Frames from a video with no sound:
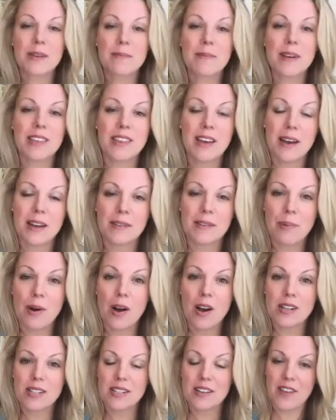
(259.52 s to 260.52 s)
me that
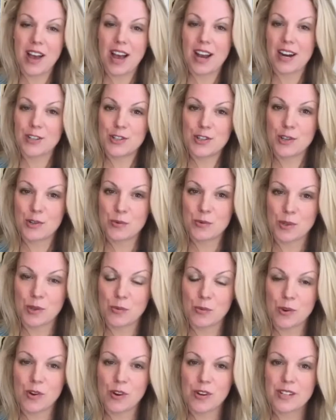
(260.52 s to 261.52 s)
positive attitude really
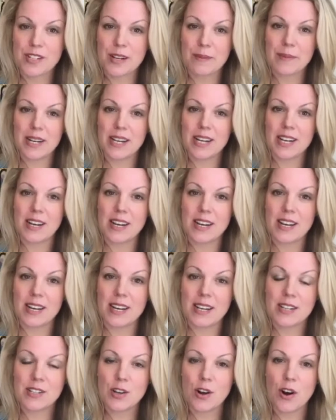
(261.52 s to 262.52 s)
works. I mean, it
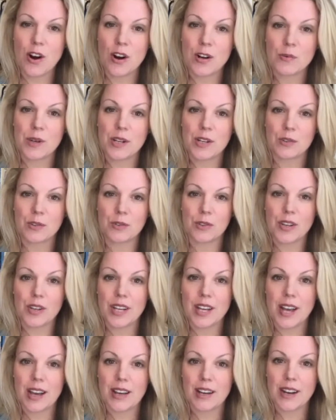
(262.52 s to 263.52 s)
is hard when you
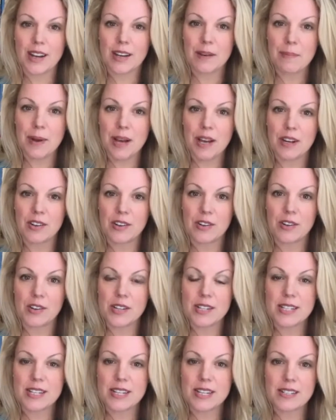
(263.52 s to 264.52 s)
look at a competitor
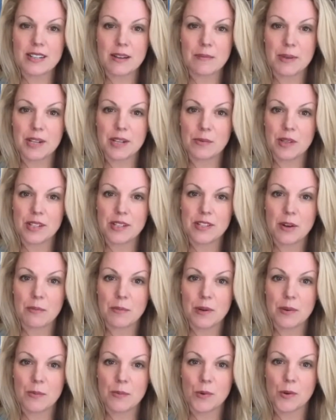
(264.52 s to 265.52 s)
and see somebody with so
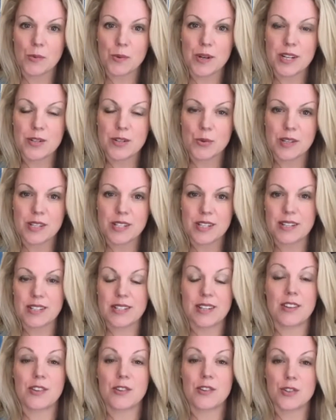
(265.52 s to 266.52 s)
many more resources,
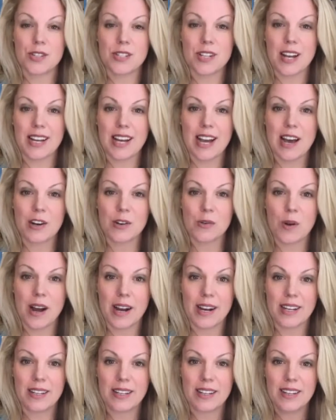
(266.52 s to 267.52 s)
and you're just like, how do
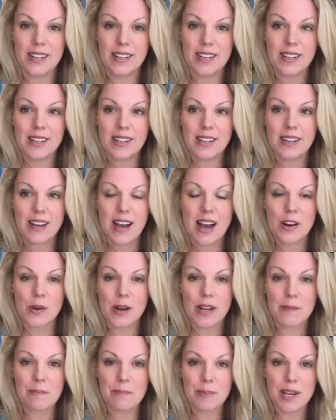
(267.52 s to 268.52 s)
I
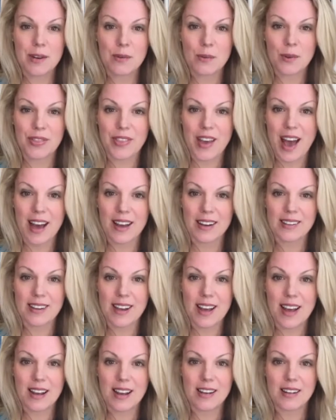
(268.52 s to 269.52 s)
compete with that?
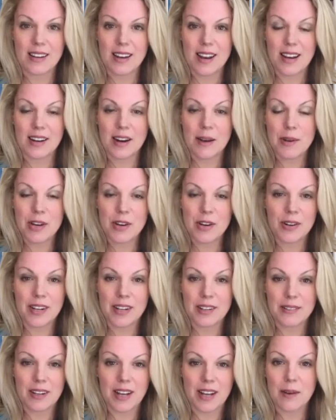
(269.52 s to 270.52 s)
And I'm
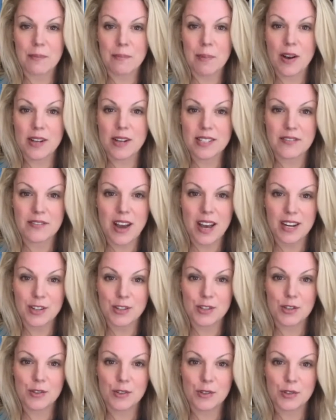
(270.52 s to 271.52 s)
hearing like a positive
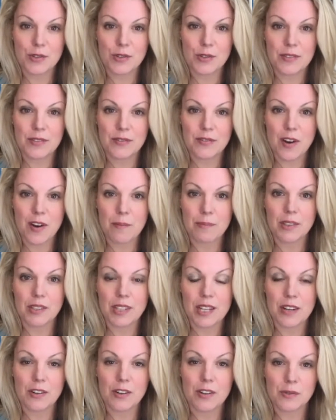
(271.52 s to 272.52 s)
attitude from the
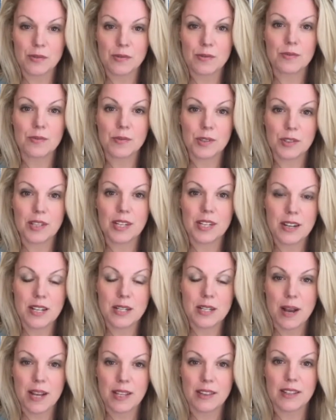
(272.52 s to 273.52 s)
leader really does make the